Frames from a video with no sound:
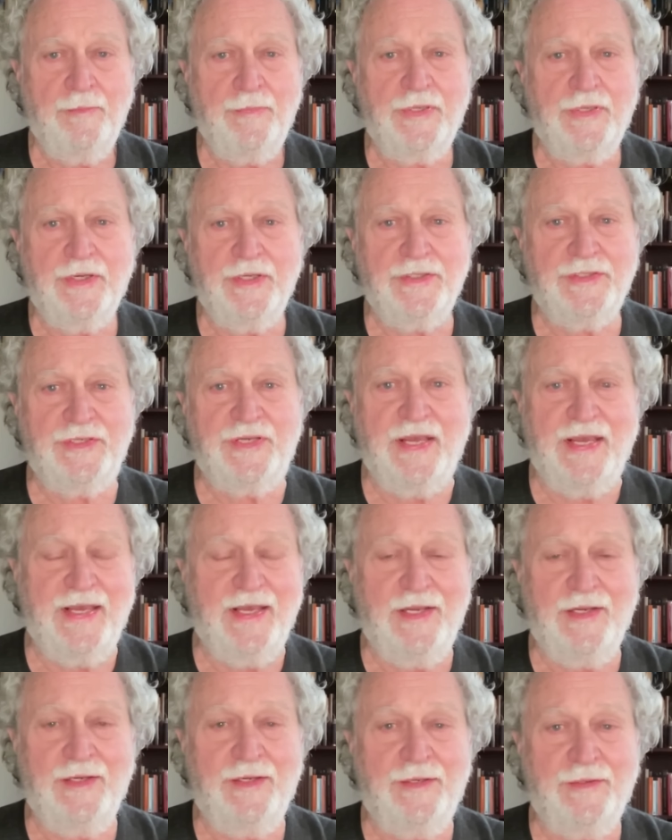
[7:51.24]
because
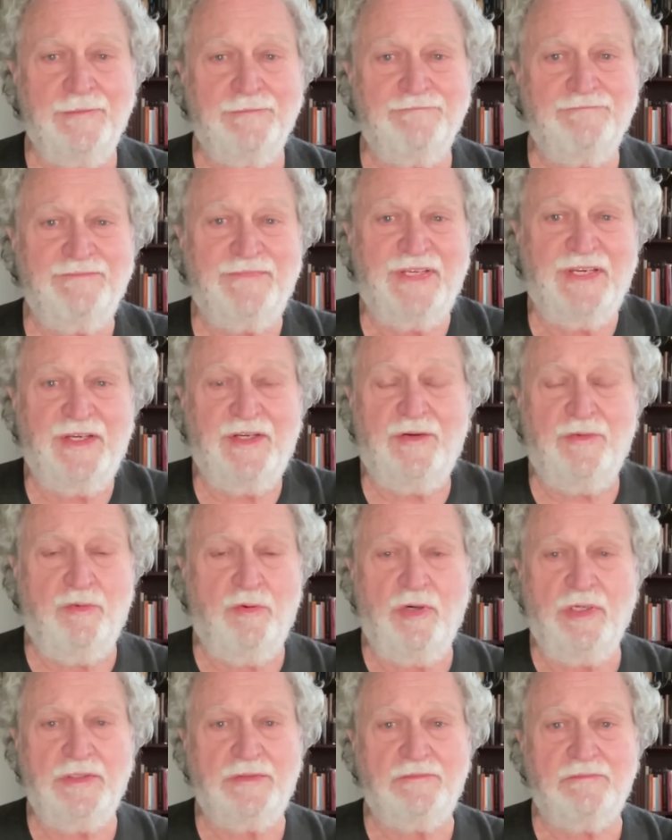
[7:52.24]
Dan
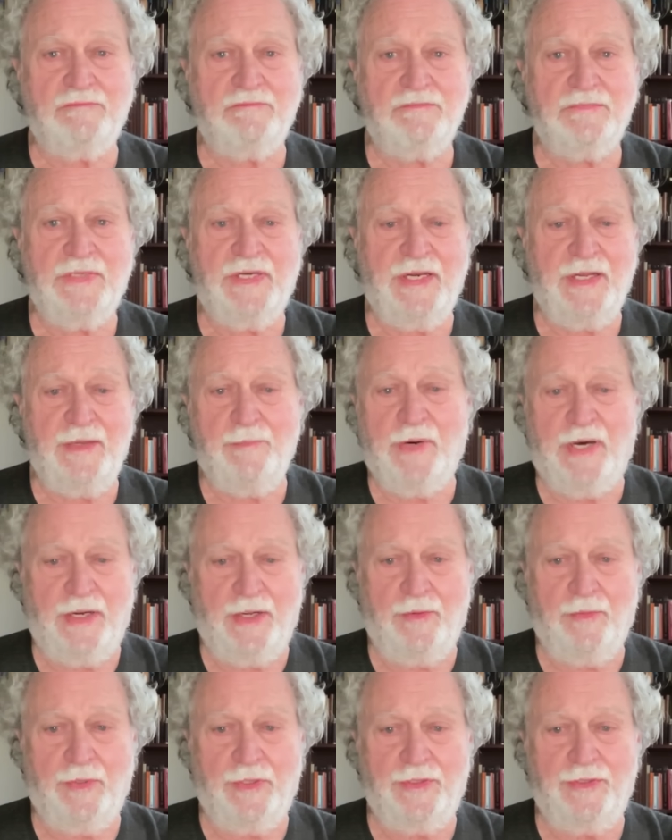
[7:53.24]
did what
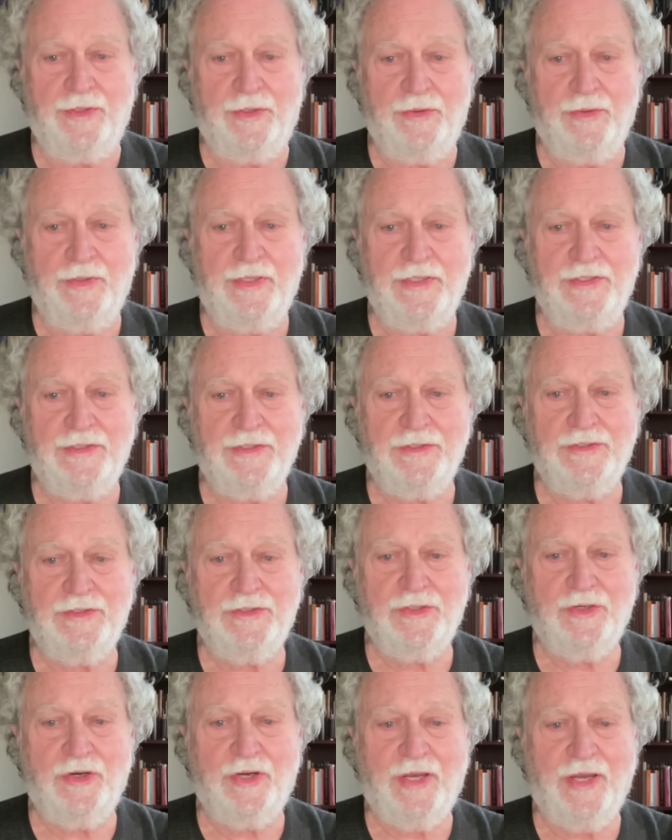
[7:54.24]
anybody would do. He
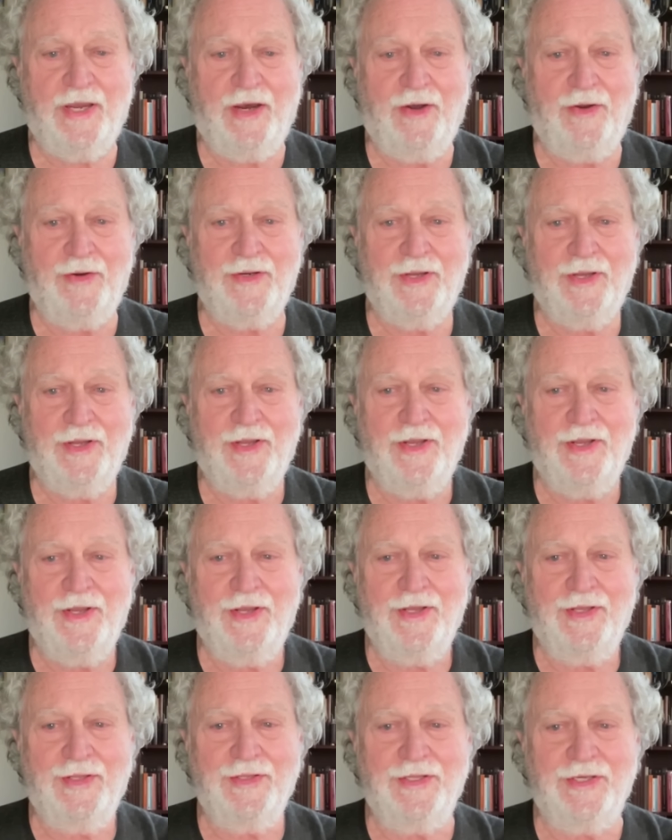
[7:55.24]
just took out
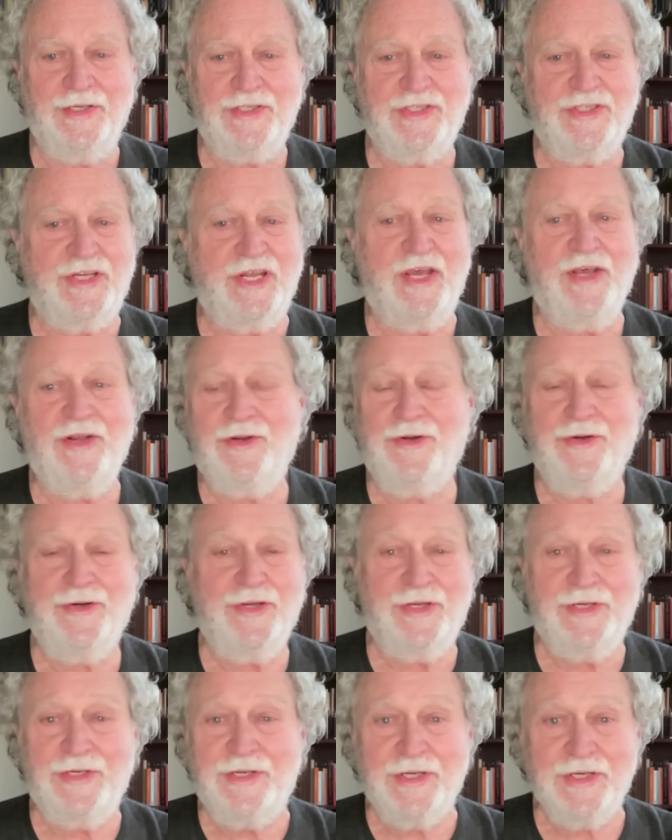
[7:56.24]
the
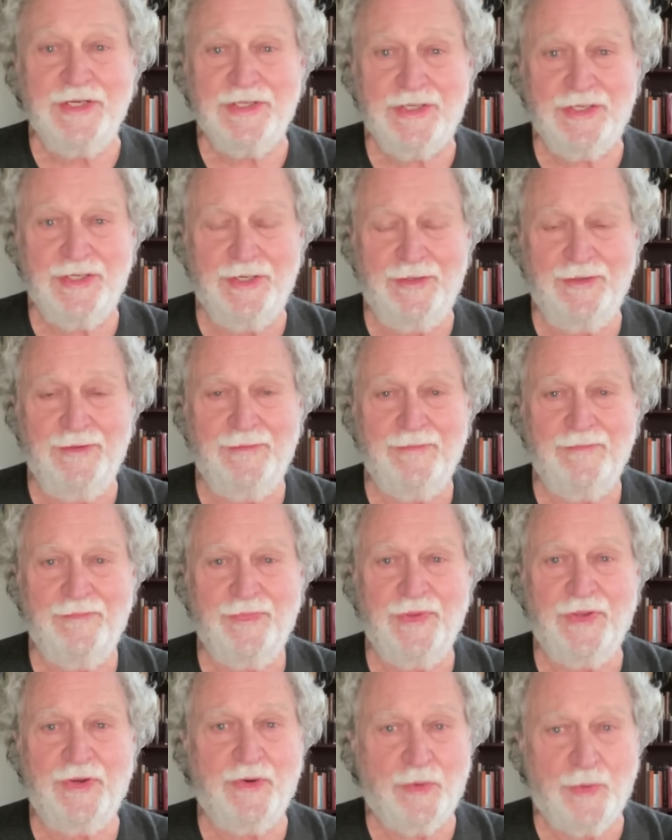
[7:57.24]
standard edition,
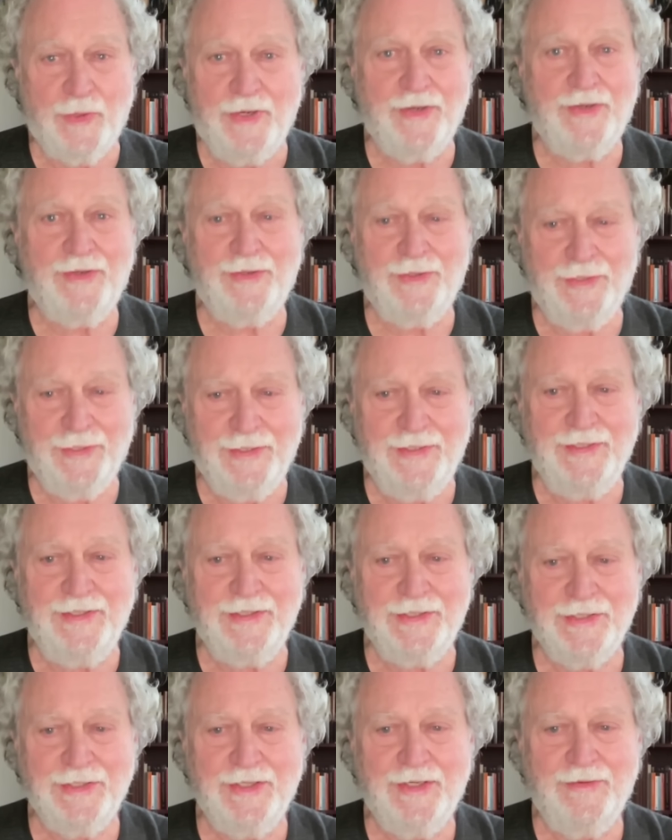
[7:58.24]
the critical
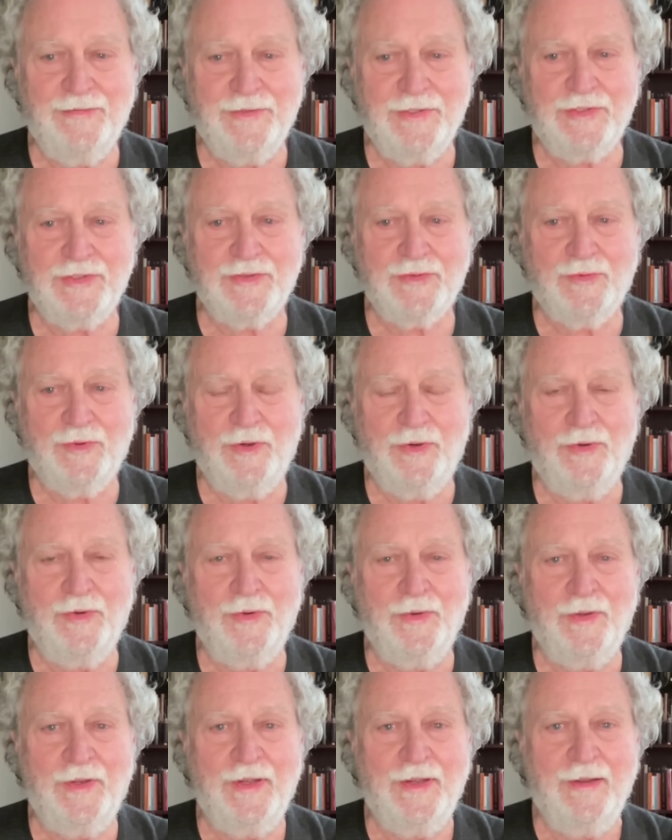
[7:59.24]
edition of the
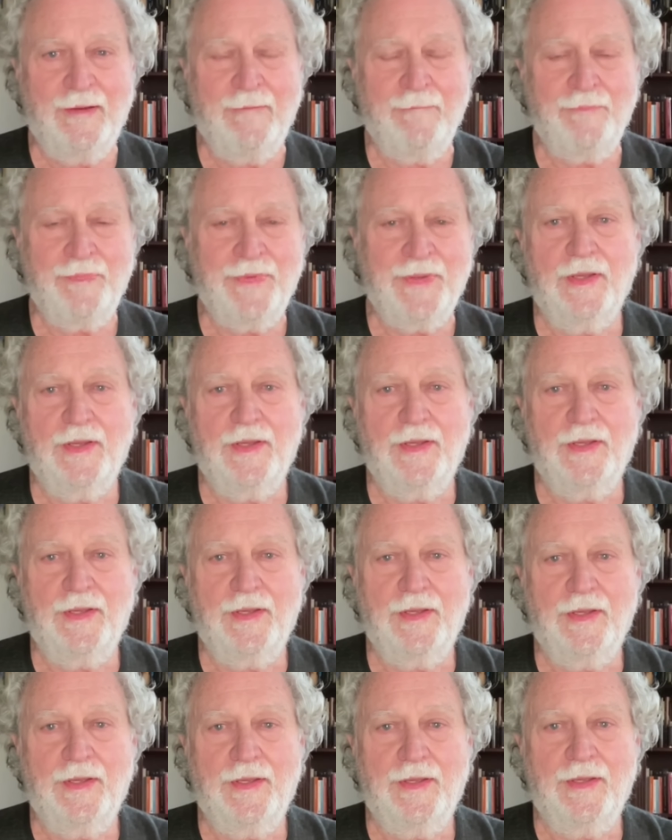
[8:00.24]
scroll.
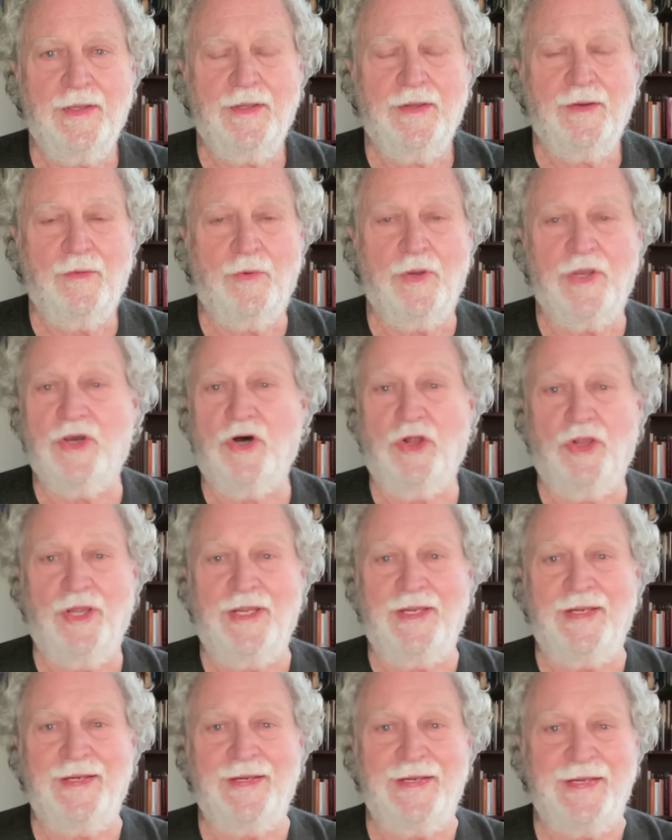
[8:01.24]
We call
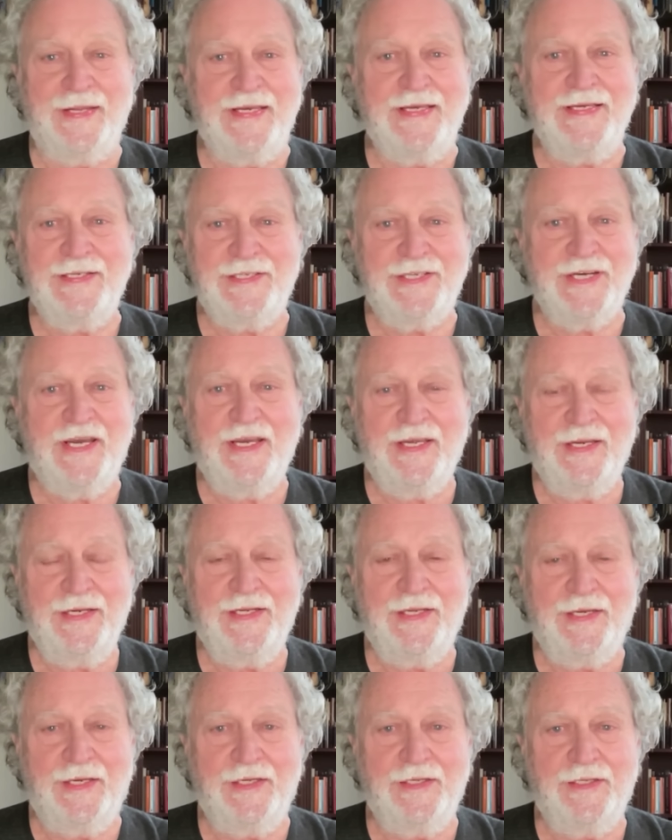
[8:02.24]
it
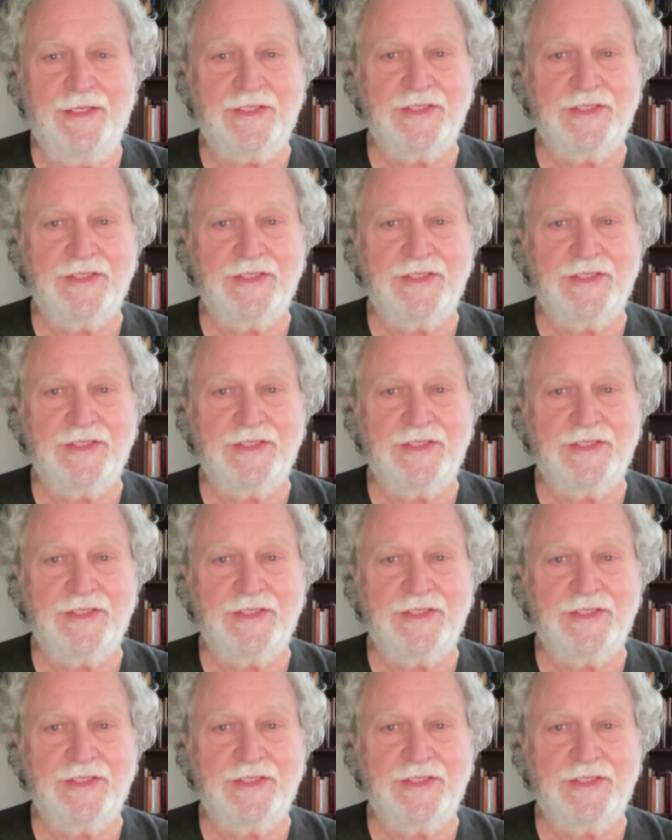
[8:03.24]
DJD,